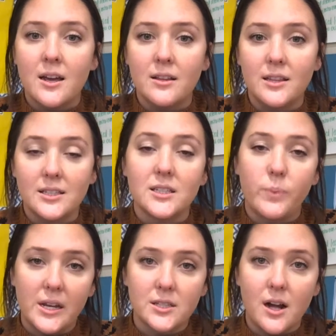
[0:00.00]
This is
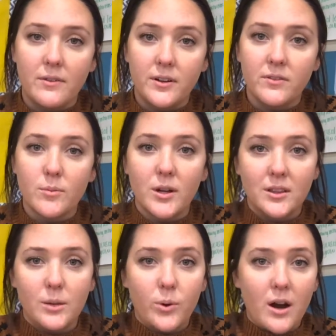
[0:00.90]
based off of the
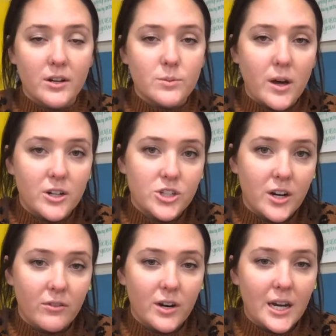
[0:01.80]
monthly progress
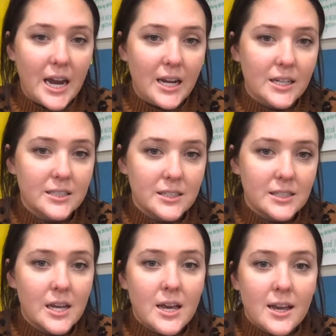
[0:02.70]
monitoring for
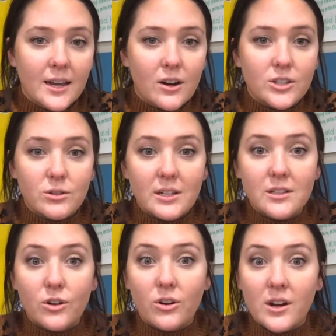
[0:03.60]
Acadience. It also has
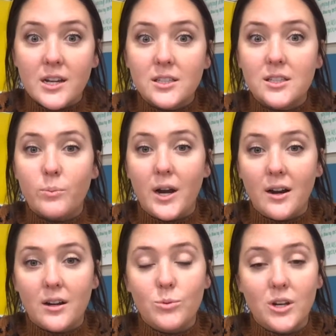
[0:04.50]
increased
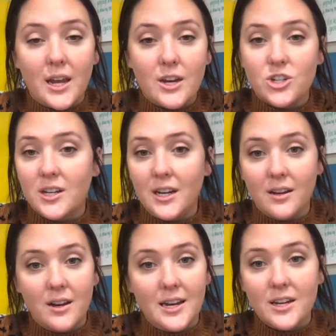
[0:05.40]
parent communication
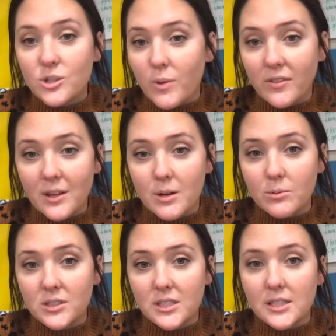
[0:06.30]
each month, I'm
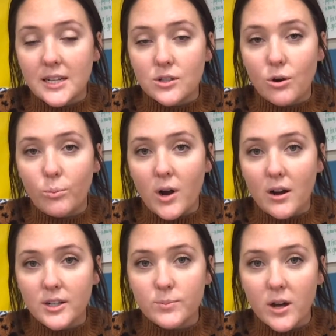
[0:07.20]
able to send home
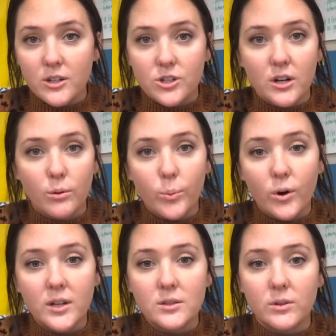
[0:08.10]
progress monitoring
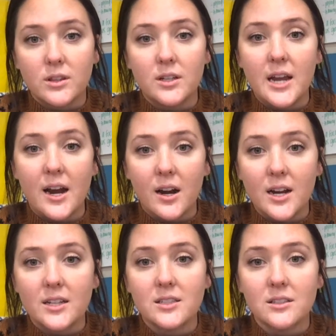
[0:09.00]
reports with the
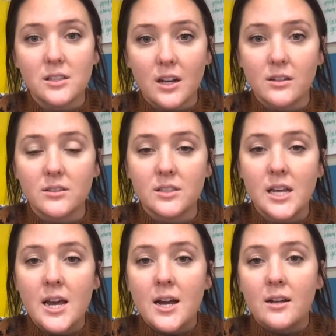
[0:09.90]
areas and skills
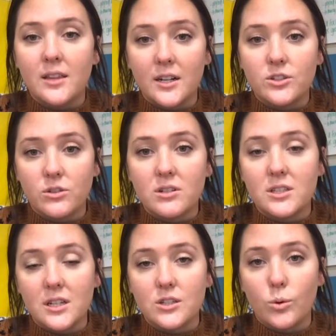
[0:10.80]
their
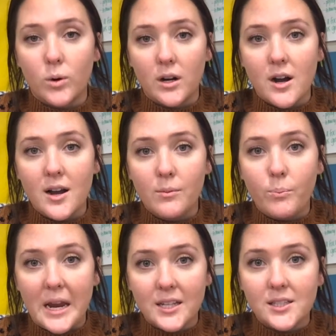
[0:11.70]
students need to work on
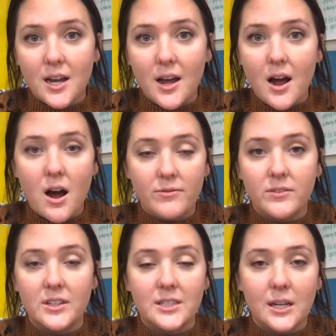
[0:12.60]
based off
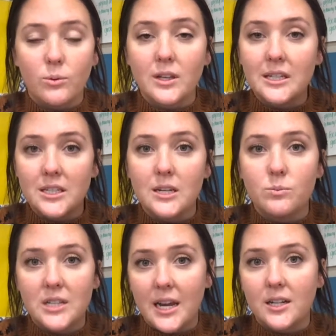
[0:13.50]
of this like really deep
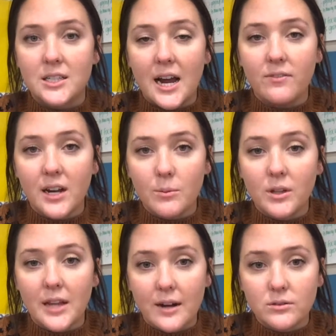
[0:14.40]
data dive that I'm
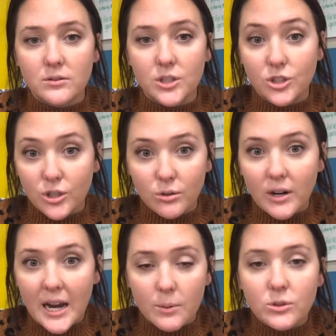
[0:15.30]
allowed to do
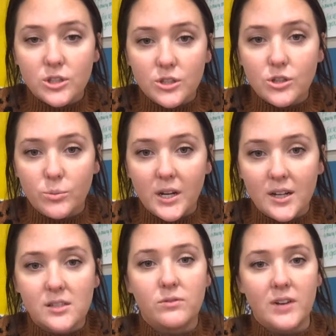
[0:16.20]
or able to do
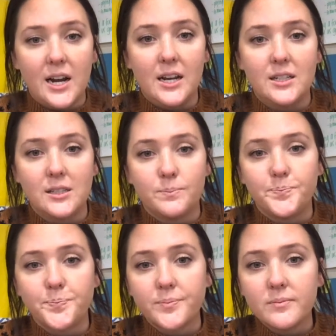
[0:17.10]
because of Fridays.
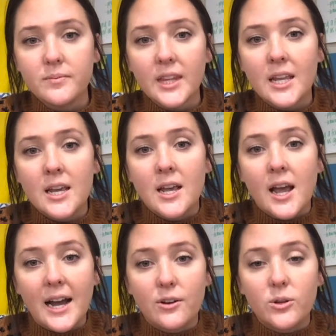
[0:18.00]

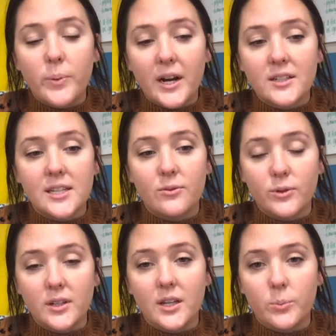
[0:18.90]
I know the parents have
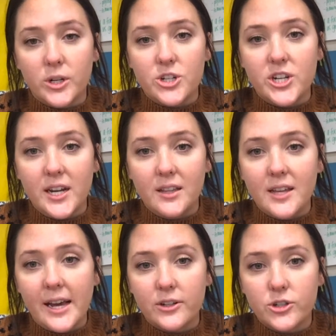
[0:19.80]
really appreciated
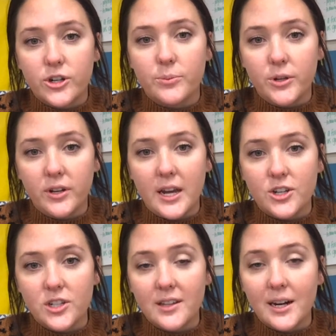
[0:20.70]
the extra
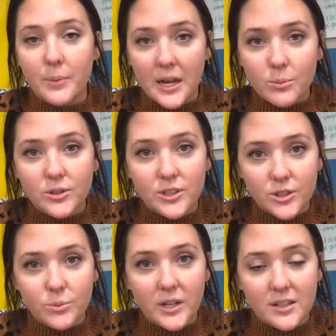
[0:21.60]
communication that I'm able to
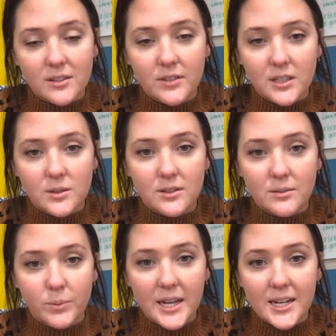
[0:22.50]
do because of these
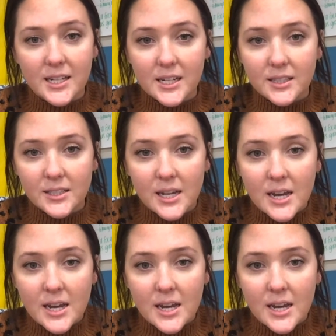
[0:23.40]
planning days.